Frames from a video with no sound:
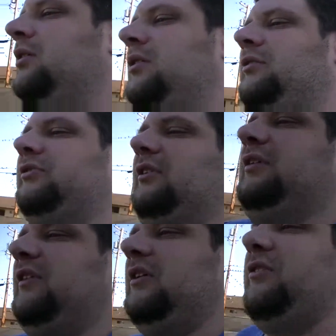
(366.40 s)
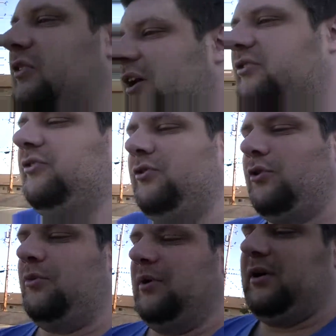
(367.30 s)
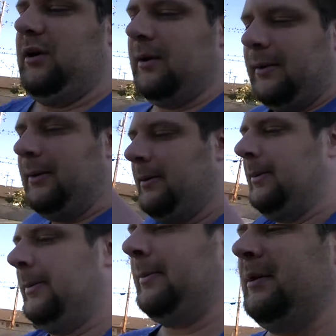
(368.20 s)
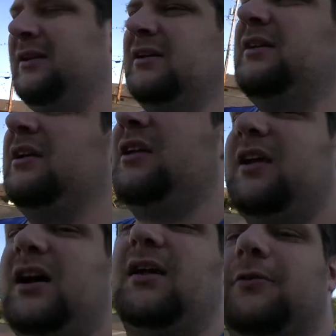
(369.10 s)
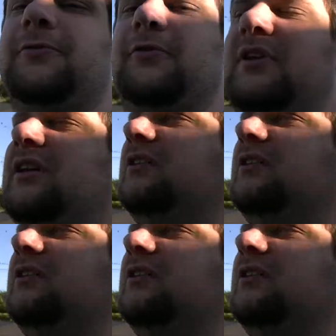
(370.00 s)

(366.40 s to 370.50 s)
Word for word: it's not like the inside school where you got to go through the